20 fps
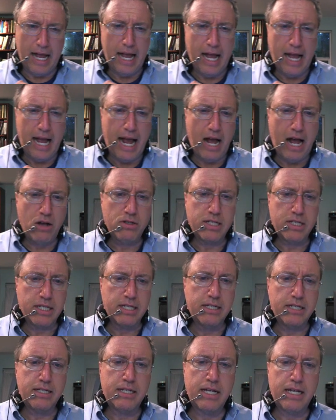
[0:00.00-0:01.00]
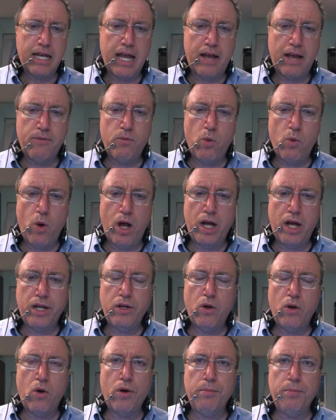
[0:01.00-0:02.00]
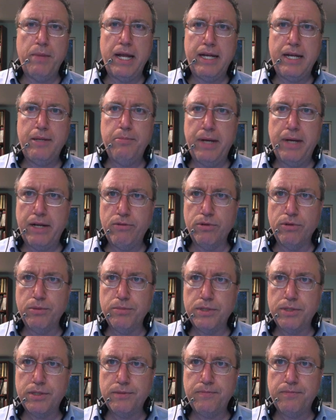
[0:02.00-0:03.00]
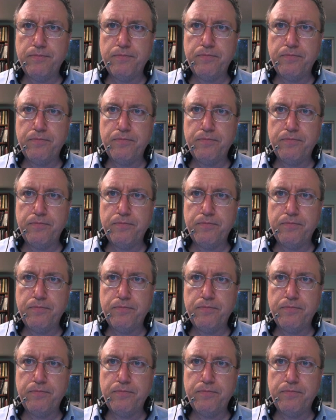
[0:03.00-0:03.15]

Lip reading: Houses have 1 or many bedrooms.